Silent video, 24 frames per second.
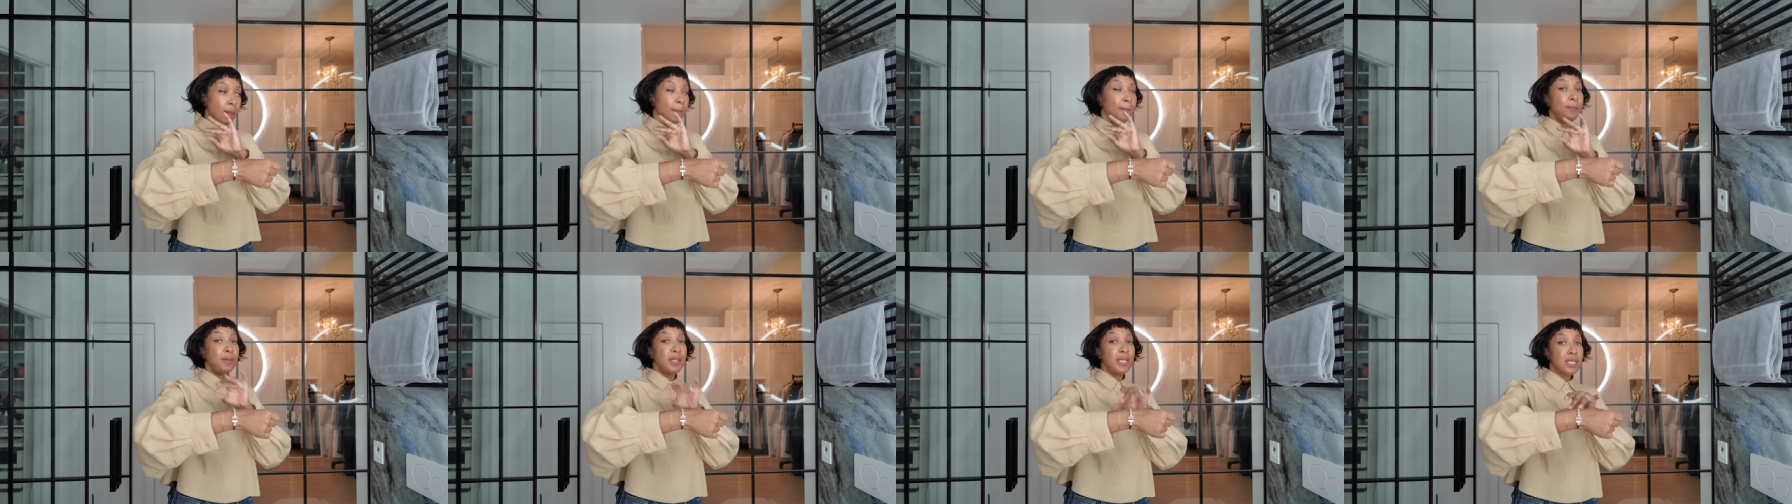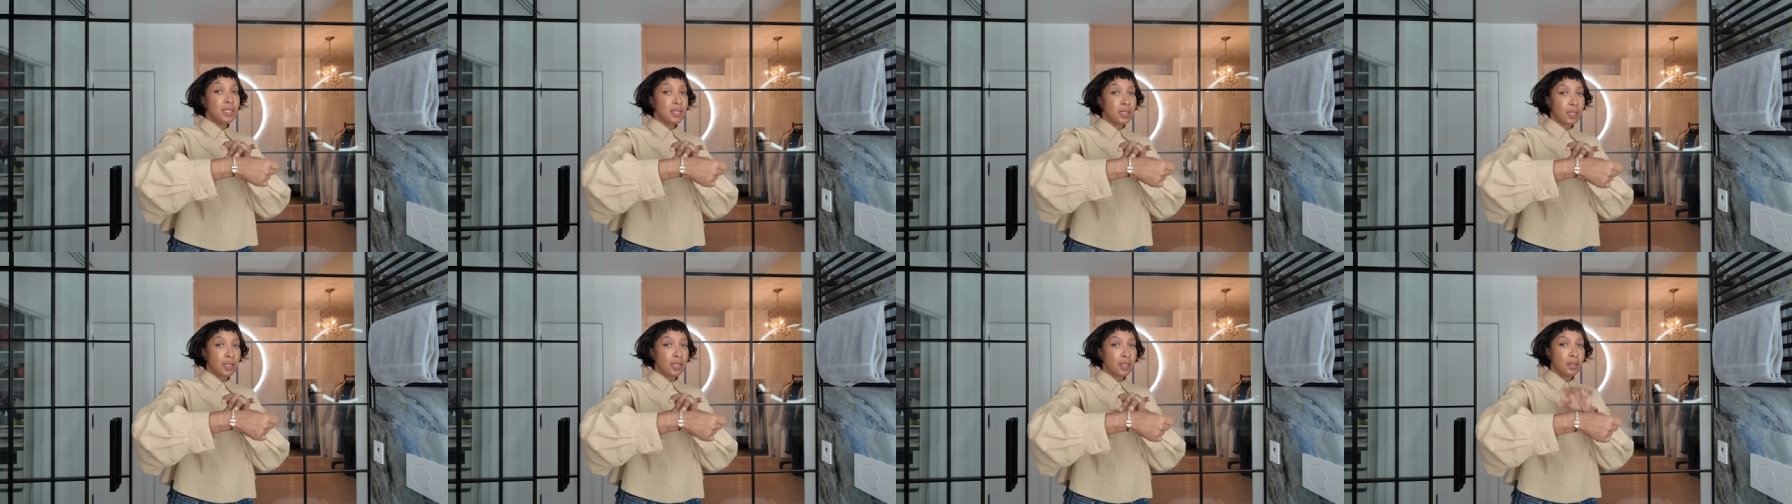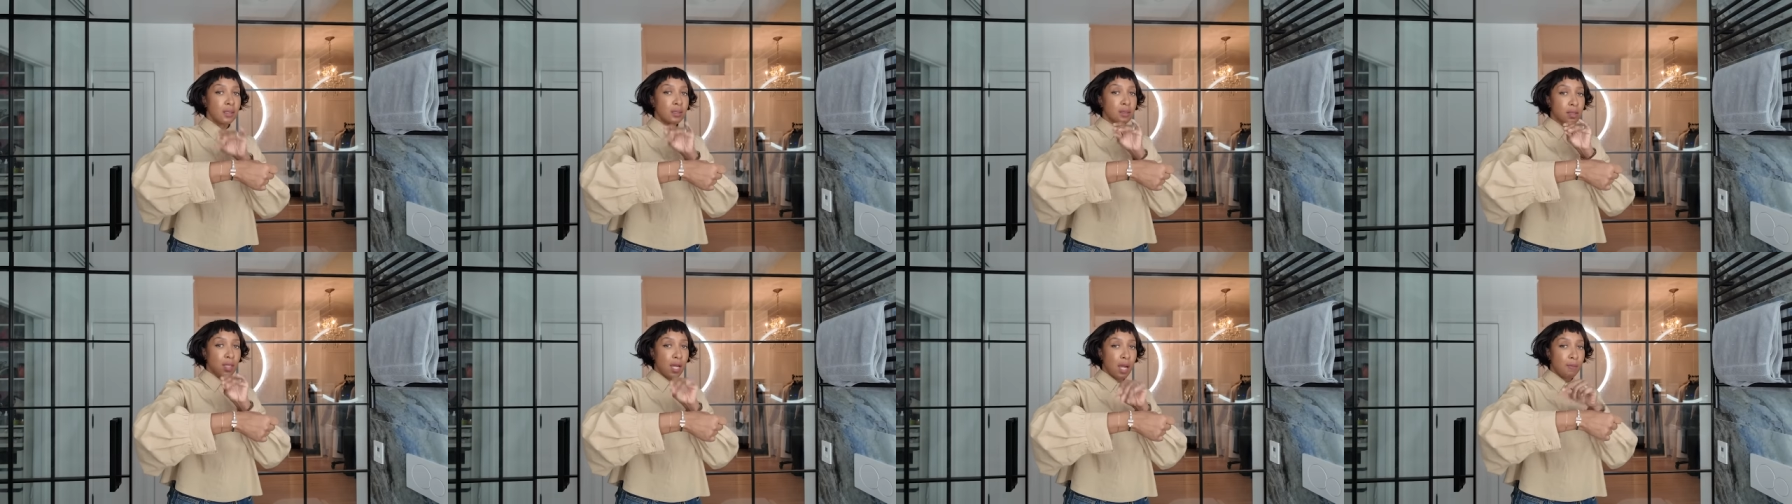
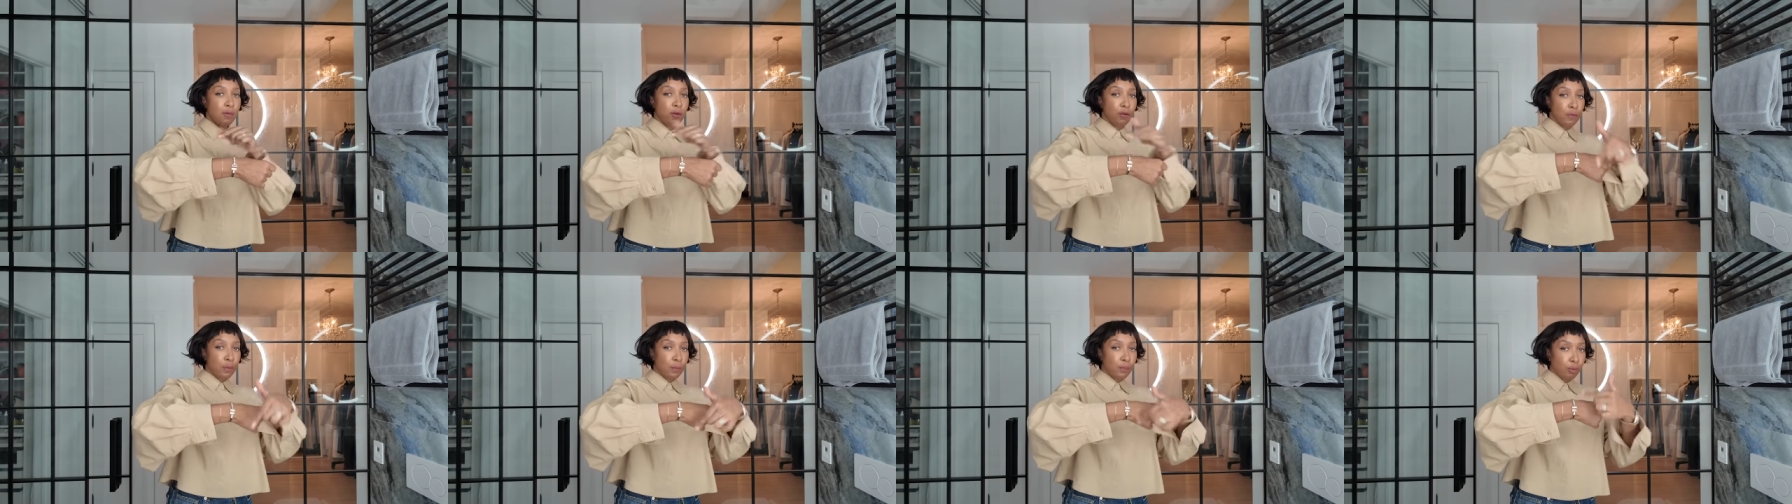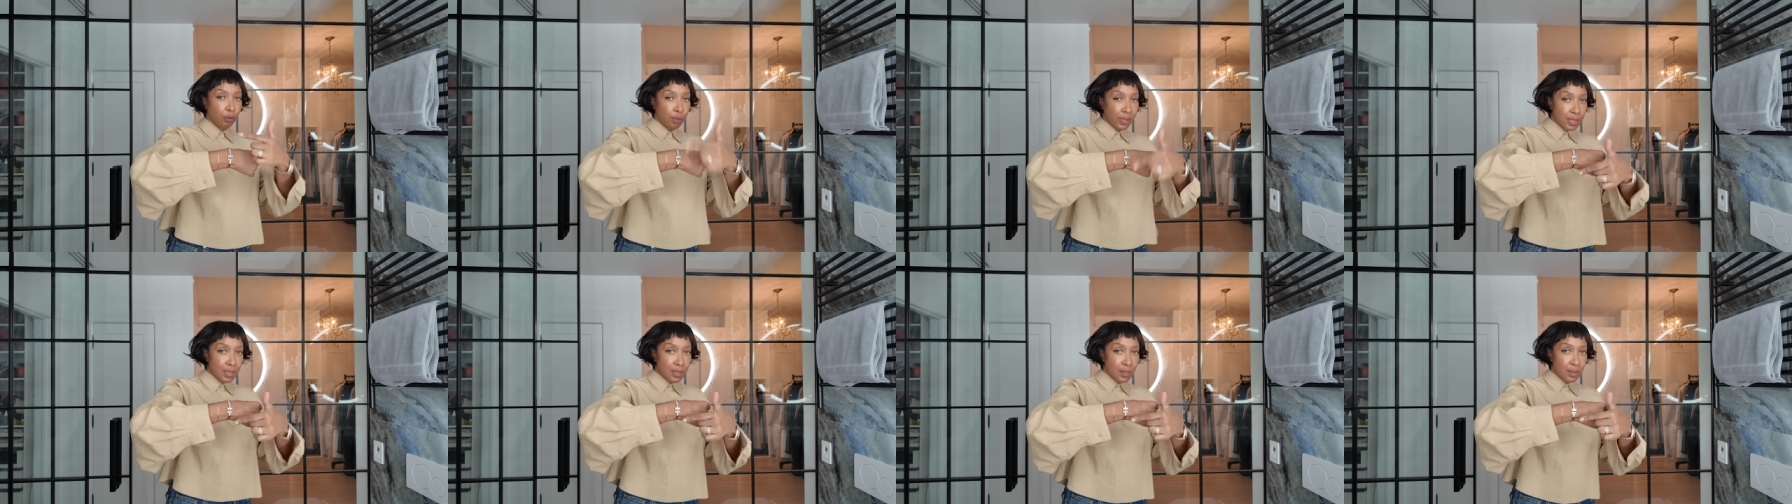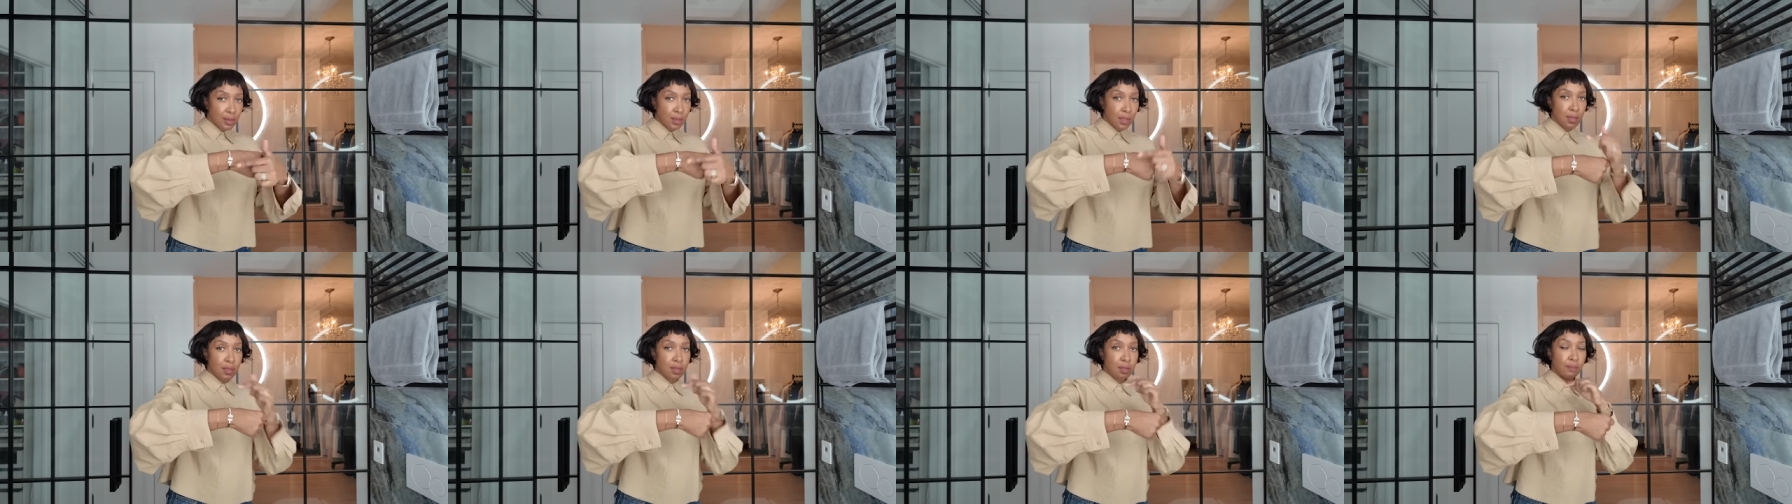beaded type of
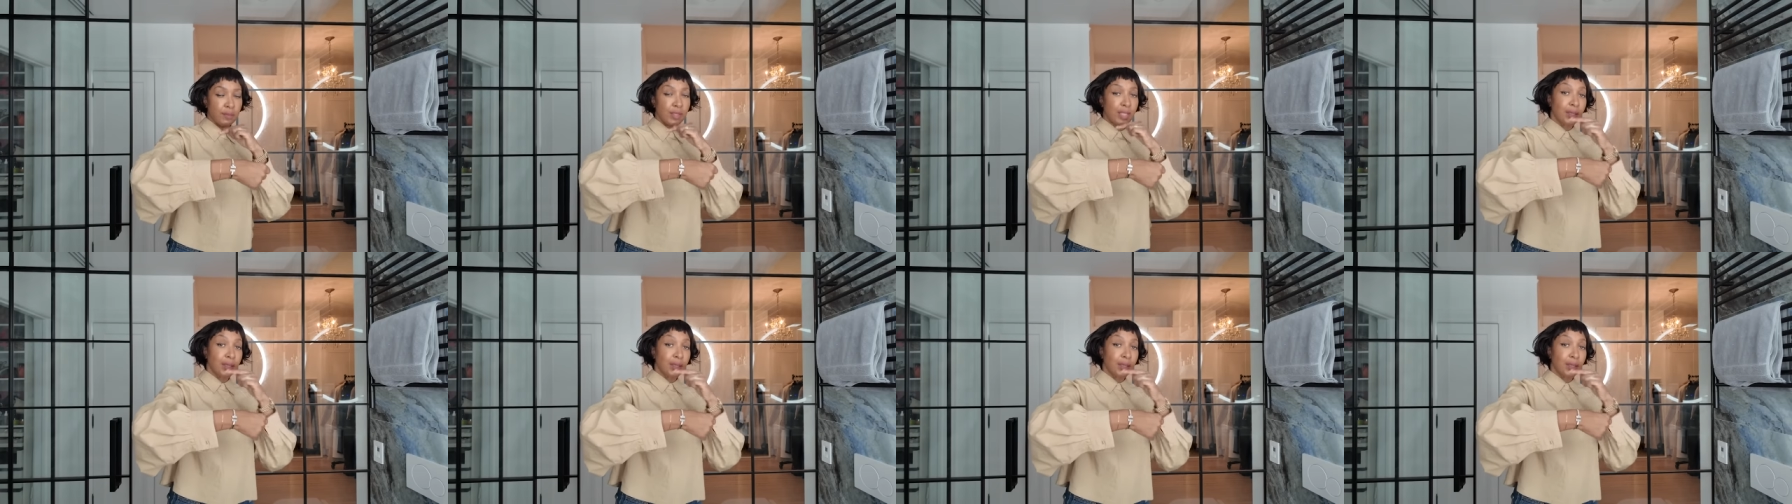bracelets,